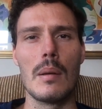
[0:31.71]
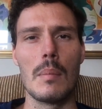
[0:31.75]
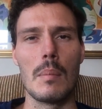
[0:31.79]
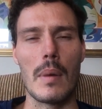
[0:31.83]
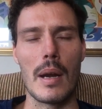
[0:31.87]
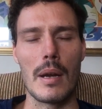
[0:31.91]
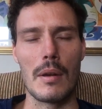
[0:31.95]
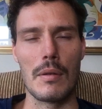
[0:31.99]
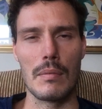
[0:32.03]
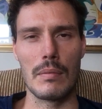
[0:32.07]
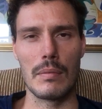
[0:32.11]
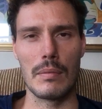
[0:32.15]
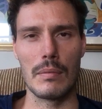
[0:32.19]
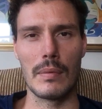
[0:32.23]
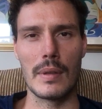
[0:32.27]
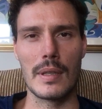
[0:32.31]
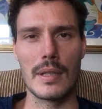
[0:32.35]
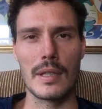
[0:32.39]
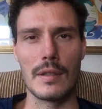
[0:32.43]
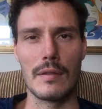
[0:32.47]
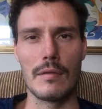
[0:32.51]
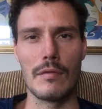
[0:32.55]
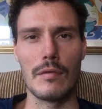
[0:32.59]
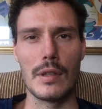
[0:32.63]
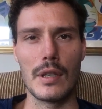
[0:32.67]
my
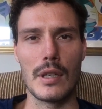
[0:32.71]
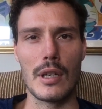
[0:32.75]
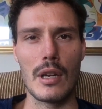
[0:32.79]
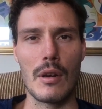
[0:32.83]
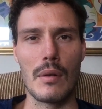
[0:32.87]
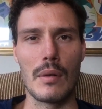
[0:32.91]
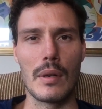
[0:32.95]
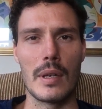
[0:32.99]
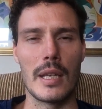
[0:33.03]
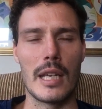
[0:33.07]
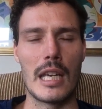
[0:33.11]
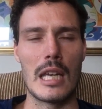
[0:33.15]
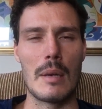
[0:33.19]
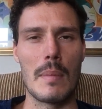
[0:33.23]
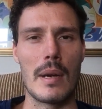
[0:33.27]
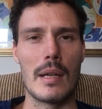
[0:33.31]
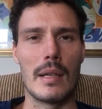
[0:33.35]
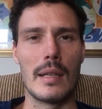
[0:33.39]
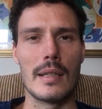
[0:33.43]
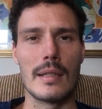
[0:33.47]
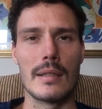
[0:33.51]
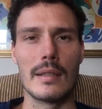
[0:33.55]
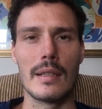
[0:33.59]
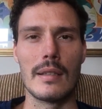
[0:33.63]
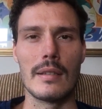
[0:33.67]
recent video and an
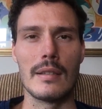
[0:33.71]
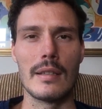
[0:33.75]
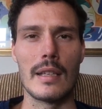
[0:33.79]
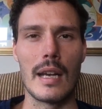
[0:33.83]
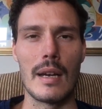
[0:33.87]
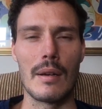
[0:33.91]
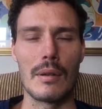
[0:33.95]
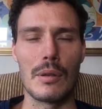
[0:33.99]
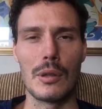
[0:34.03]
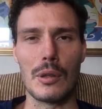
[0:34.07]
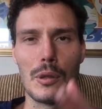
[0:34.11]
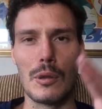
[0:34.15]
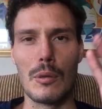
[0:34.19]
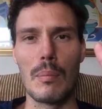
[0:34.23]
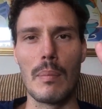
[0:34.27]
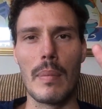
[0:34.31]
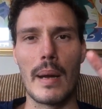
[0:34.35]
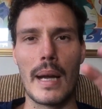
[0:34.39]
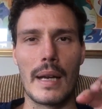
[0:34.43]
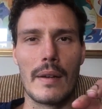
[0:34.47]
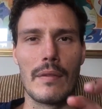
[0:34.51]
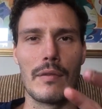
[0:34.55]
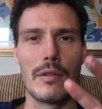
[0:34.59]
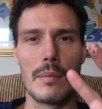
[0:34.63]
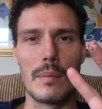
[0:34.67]
email I sent out called
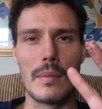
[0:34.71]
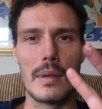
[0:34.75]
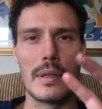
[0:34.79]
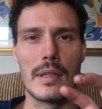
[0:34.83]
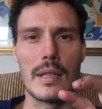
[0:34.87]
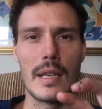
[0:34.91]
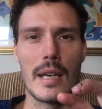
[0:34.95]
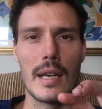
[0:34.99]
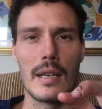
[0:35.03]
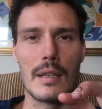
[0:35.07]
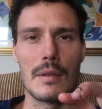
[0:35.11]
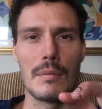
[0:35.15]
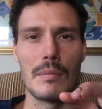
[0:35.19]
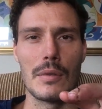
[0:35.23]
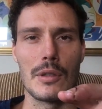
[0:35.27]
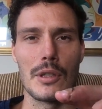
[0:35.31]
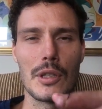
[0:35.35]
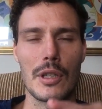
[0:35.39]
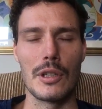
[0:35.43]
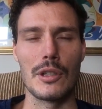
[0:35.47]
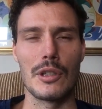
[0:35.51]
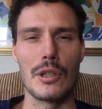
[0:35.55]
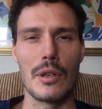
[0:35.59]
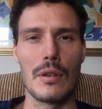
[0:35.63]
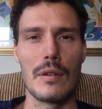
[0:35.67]
Back from the Dead, in which
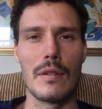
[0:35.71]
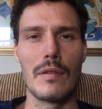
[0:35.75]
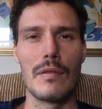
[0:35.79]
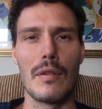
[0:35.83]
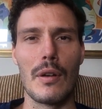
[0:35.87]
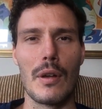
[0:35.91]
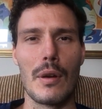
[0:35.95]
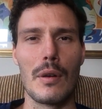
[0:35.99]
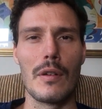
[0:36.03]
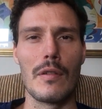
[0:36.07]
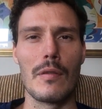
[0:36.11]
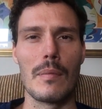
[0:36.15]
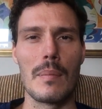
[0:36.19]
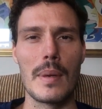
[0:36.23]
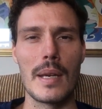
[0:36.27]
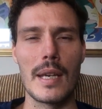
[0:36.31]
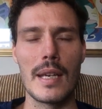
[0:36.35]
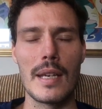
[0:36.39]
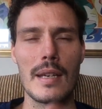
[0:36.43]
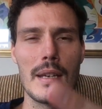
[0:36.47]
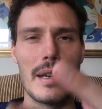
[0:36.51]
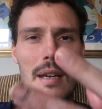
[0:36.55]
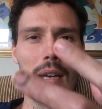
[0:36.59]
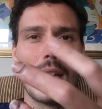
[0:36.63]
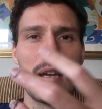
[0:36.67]
I showed a photo of
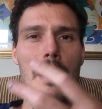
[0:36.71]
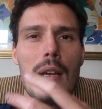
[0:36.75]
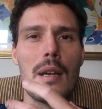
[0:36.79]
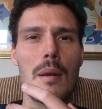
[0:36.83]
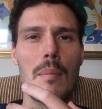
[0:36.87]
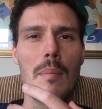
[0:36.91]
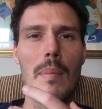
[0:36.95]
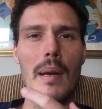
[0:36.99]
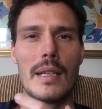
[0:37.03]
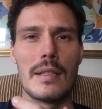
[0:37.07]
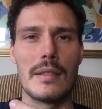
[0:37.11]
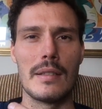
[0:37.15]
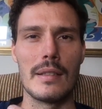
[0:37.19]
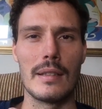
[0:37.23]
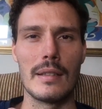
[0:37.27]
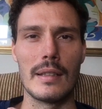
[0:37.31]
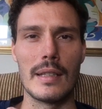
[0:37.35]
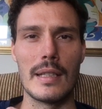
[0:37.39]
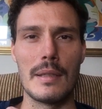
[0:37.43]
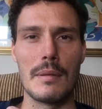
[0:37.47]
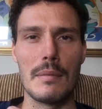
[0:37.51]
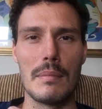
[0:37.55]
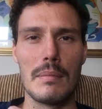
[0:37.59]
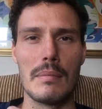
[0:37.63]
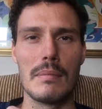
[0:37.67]
me
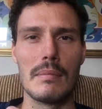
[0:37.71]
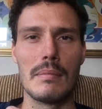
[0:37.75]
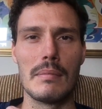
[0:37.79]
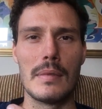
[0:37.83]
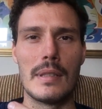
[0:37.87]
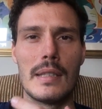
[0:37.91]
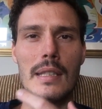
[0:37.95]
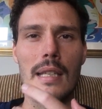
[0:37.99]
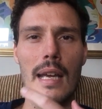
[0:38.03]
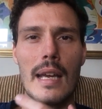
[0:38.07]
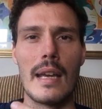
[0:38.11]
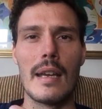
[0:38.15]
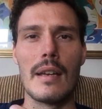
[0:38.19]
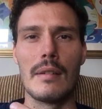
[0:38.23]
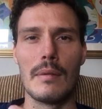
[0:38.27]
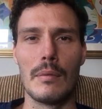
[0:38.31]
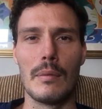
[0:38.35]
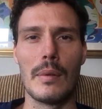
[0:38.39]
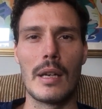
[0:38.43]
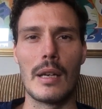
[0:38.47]
basically dead.